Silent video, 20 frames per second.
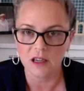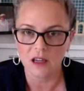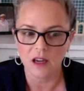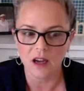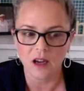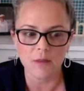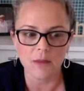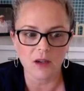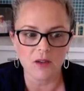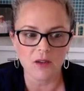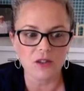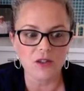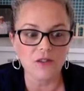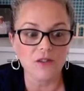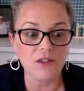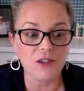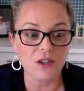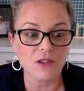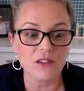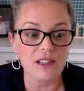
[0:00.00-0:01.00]
amounts of
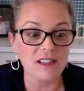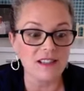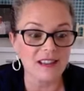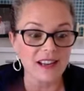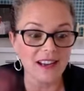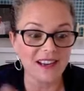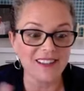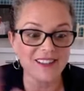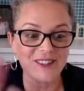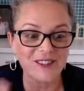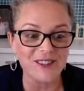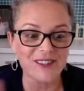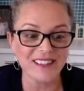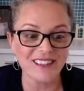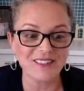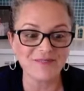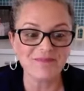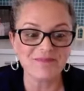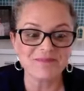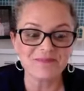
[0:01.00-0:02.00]
services hey
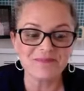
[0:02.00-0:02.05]
susan